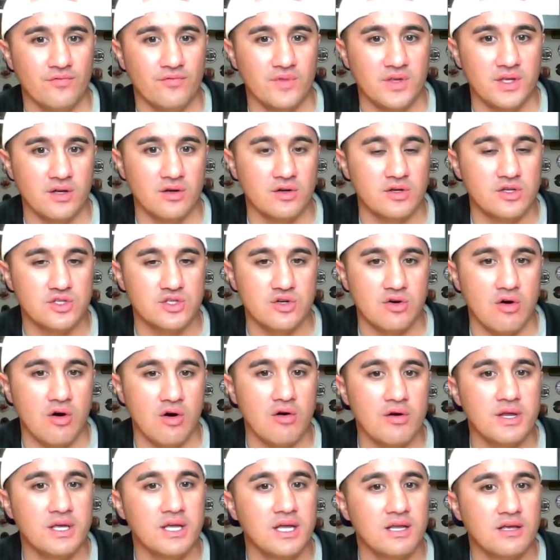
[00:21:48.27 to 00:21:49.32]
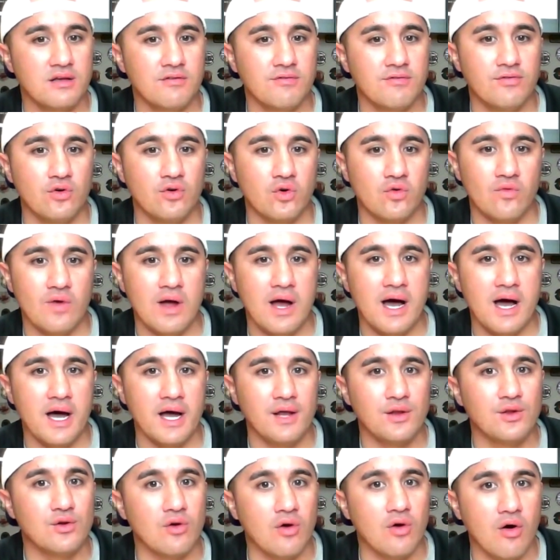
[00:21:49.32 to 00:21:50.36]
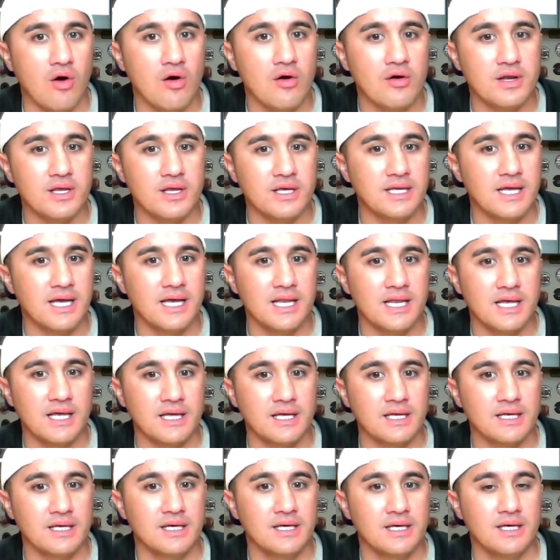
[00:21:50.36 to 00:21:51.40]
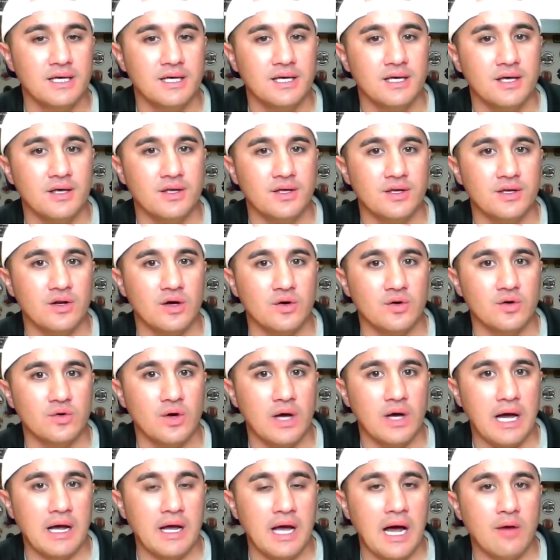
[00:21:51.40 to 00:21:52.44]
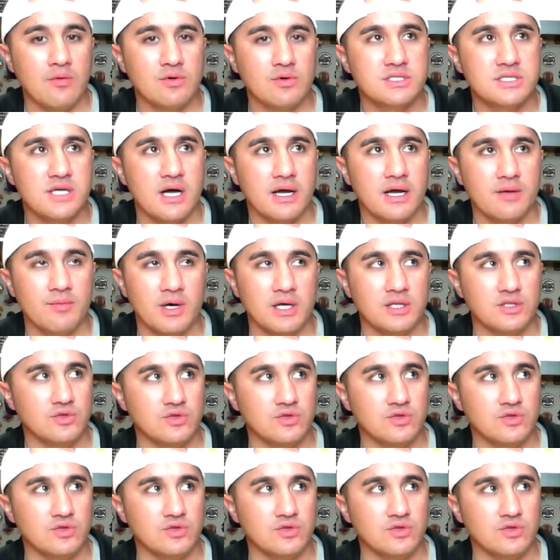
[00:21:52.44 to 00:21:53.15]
you know because you're already getting a full ride you're already getting you know i, I was talking about